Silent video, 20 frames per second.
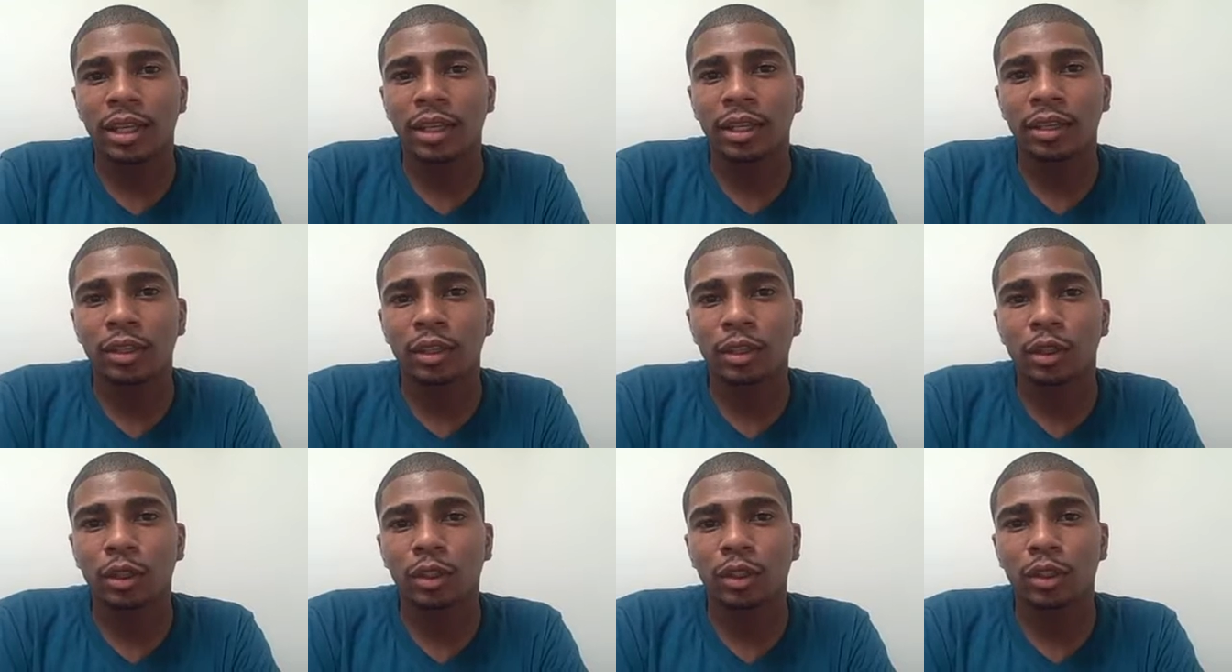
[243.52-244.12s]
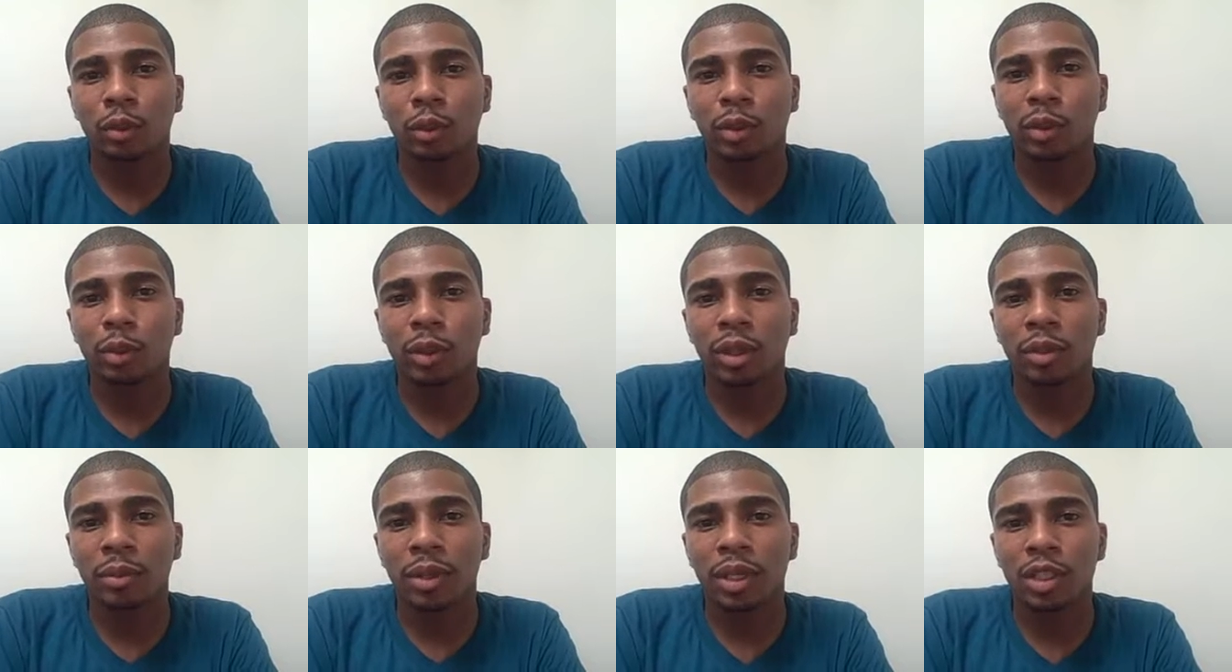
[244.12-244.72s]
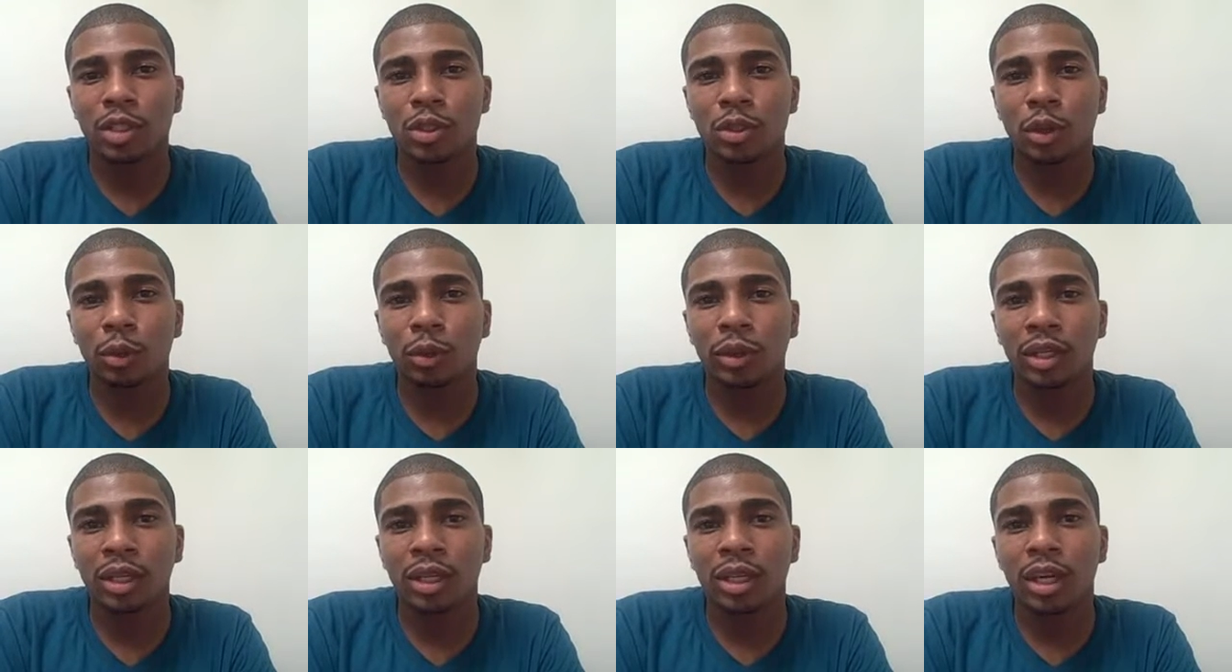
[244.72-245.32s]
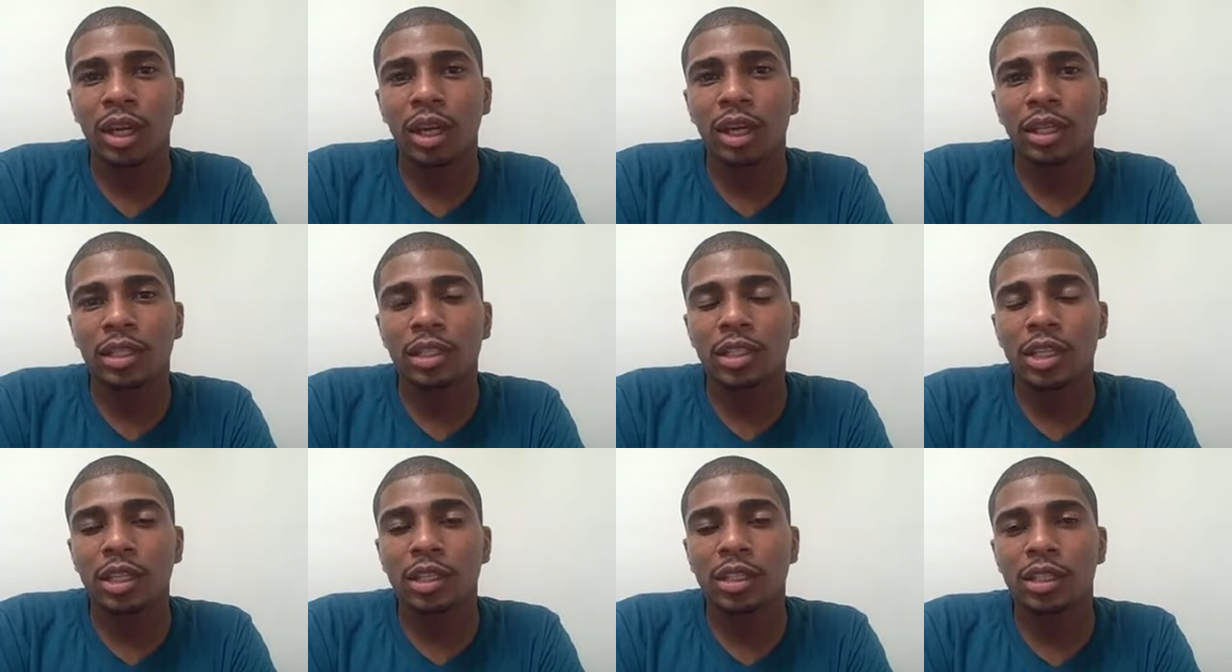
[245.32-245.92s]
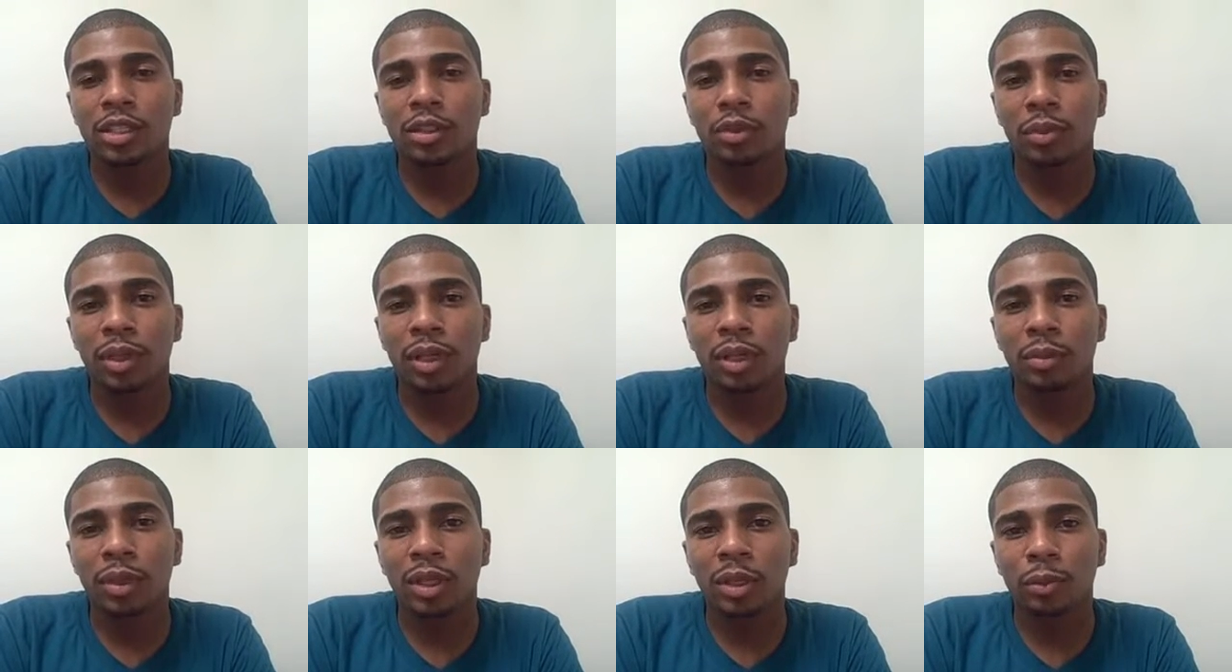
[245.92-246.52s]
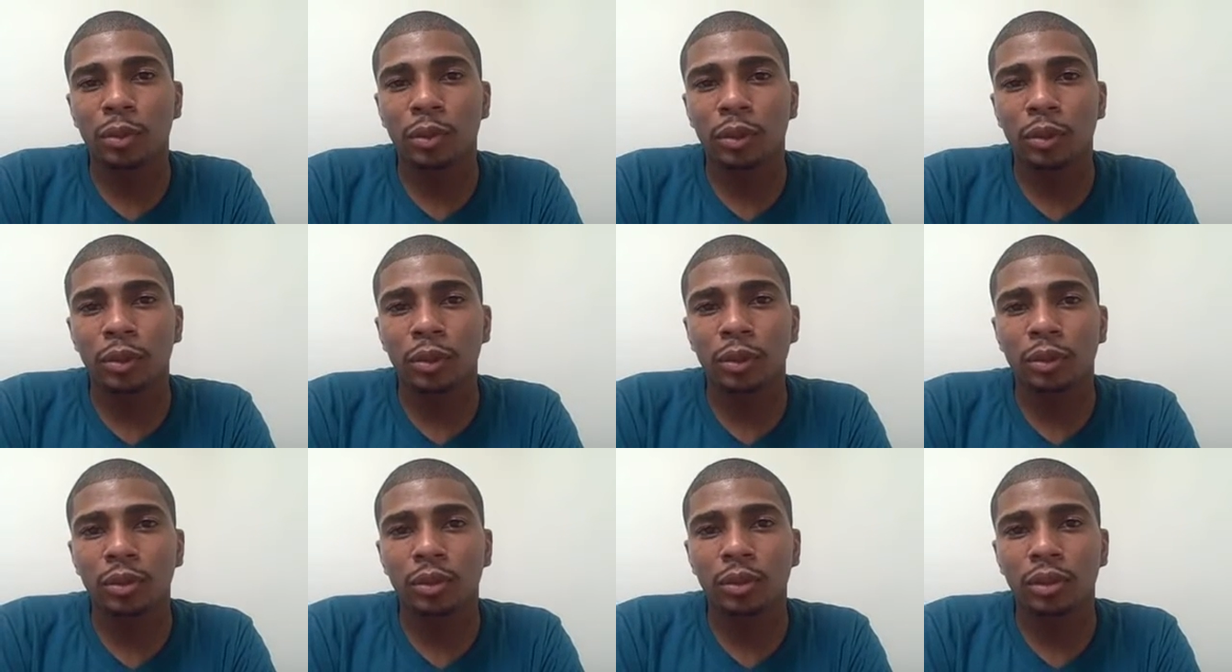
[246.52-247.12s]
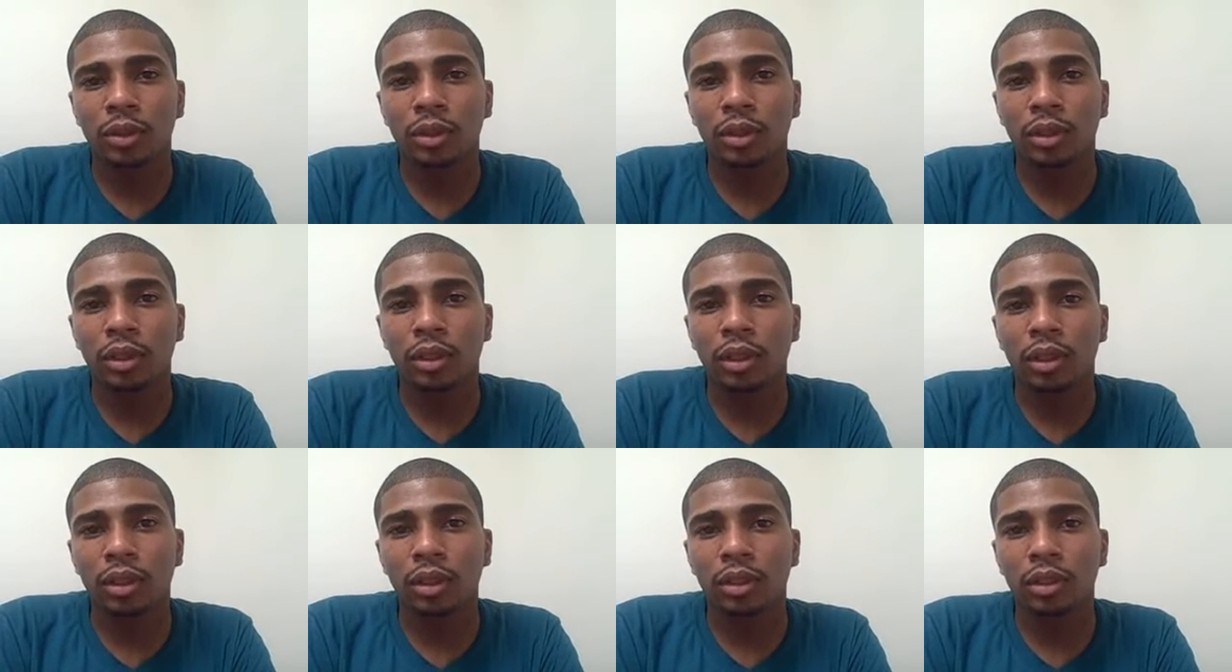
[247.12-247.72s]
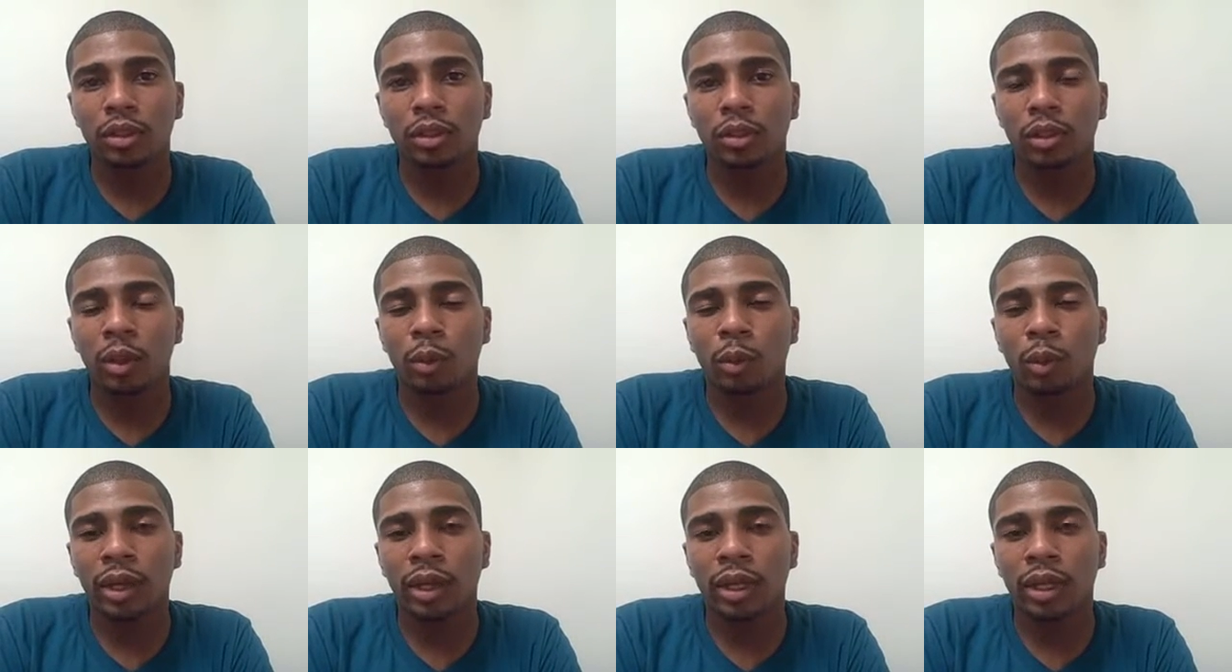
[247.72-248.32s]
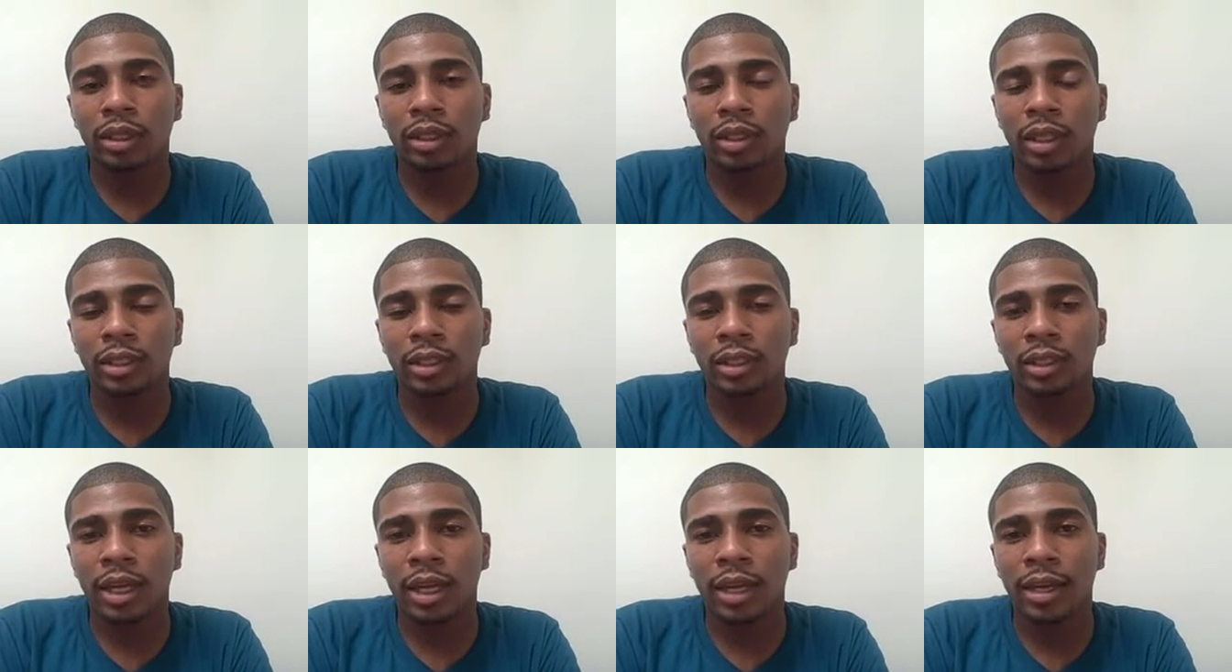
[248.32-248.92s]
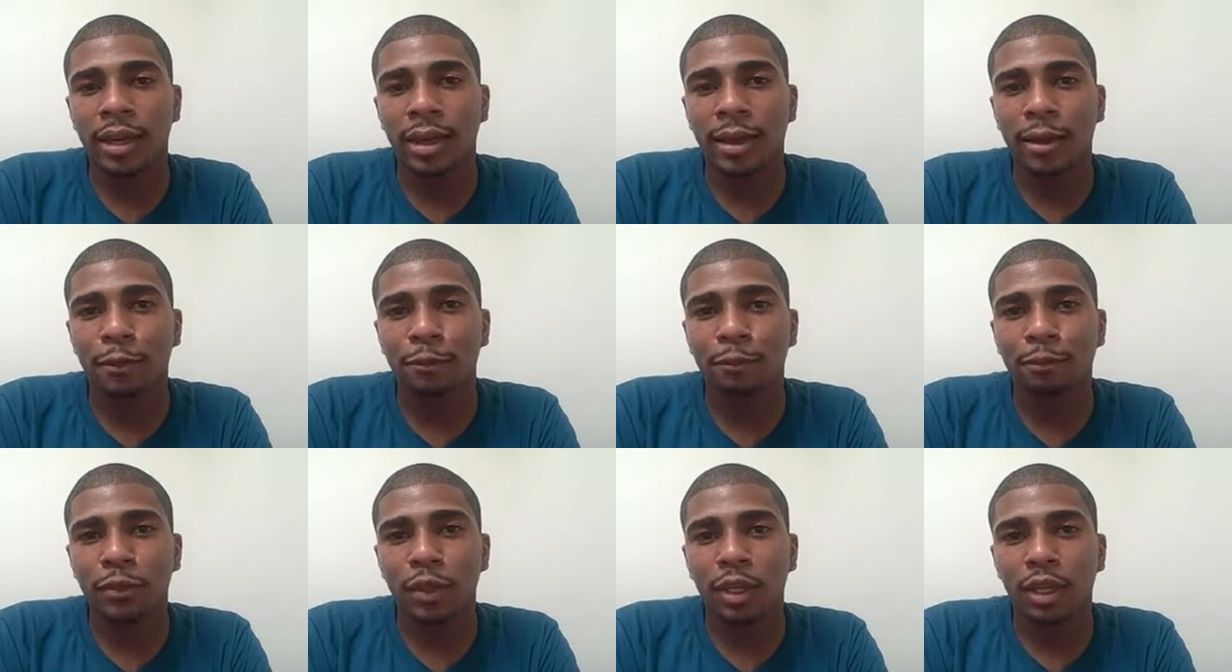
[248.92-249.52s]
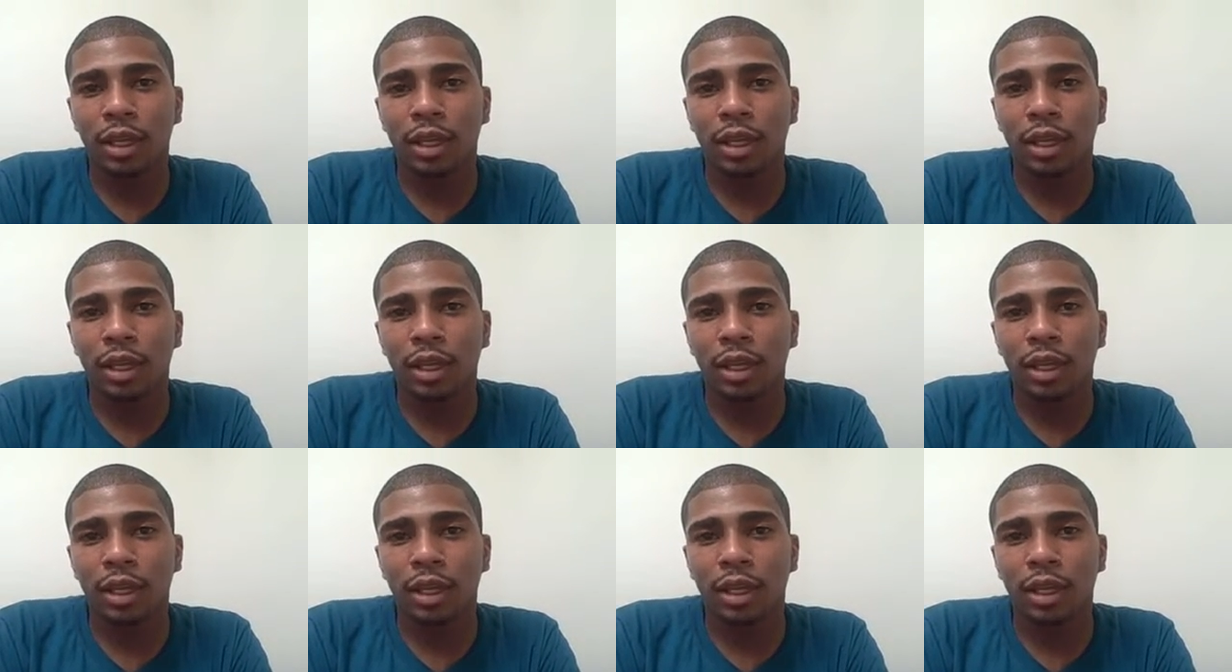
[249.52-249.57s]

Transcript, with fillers: you know, so we want to make sure we teach many people so that way it doesn't die out.